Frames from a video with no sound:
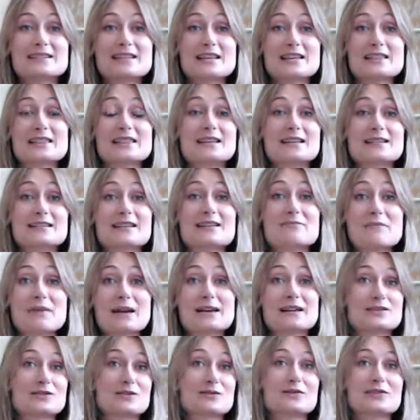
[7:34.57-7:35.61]
the thing that
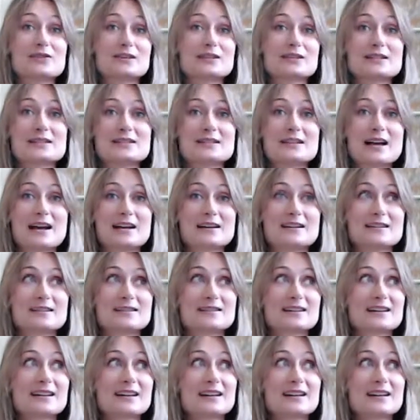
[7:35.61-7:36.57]
makes you feel excited.